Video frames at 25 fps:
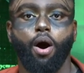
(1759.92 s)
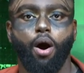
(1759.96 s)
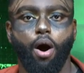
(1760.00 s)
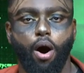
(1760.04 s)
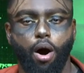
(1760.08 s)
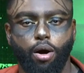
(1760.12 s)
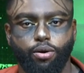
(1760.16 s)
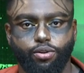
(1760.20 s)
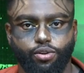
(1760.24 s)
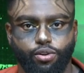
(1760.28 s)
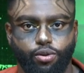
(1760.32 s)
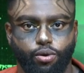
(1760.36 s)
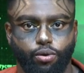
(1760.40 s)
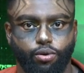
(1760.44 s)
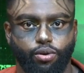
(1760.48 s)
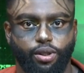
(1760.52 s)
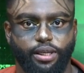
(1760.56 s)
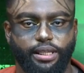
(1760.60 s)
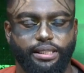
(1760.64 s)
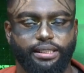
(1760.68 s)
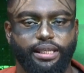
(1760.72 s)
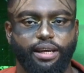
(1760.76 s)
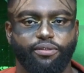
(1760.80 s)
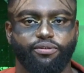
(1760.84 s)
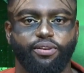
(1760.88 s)
also, you
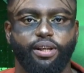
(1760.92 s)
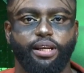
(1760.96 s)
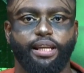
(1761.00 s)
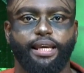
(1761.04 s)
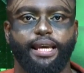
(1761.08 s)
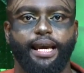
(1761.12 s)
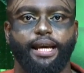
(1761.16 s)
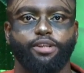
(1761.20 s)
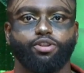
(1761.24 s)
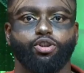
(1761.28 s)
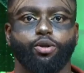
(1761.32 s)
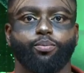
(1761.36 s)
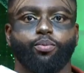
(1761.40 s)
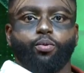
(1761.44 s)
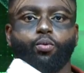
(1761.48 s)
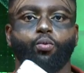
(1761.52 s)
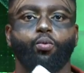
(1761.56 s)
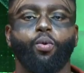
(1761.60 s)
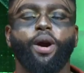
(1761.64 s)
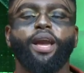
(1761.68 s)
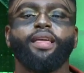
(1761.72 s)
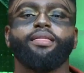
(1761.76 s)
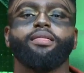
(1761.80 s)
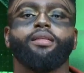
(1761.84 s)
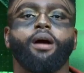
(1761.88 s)
can definitely catch up
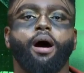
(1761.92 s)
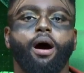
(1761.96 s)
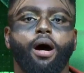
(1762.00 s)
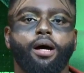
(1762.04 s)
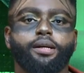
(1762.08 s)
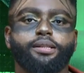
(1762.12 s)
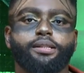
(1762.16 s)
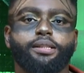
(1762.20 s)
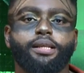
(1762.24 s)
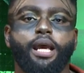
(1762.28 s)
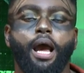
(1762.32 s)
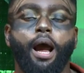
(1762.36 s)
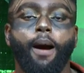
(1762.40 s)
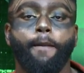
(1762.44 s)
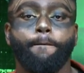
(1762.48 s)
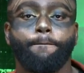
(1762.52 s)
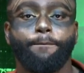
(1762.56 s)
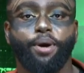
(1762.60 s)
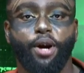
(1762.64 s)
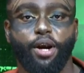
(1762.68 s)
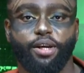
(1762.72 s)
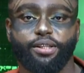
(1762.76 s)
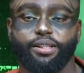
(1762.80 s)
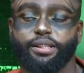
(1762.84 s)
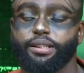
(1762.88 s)
with us
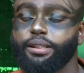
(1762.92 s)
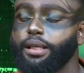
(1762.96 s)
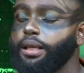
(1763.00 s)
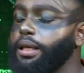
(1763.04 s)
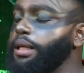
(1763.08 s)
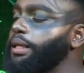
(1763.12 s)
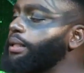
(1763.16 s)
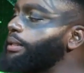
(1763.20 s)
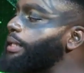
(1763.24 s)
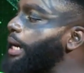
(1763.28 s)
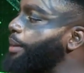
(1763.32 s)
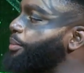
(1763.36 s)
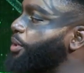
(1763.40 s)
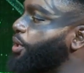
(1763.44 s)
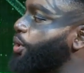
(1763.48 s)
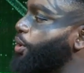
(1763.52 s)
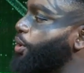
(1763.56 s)
personally. Dami,